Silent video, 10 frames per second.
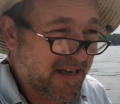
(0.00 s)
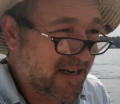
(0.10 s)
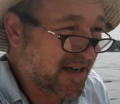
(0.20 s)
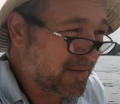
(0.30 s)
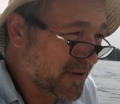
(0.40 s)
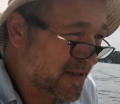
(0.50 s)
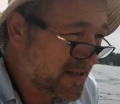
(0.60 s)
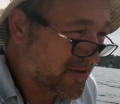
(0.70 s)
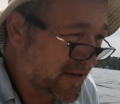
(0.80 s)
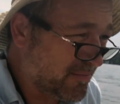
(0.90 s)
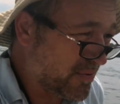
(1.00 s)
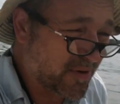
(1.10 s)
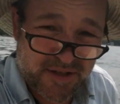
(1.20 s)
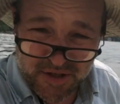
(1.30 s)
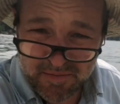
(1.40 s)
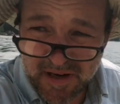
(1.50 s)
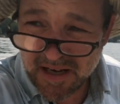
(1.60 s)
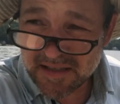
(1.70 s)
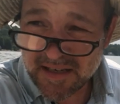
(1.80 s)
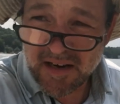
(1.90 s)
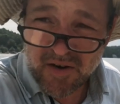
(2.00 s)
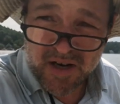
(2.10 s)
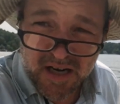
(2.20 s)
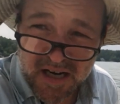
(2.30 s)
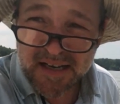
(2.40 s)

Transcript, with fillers: in at a blistering point, two miles an hour.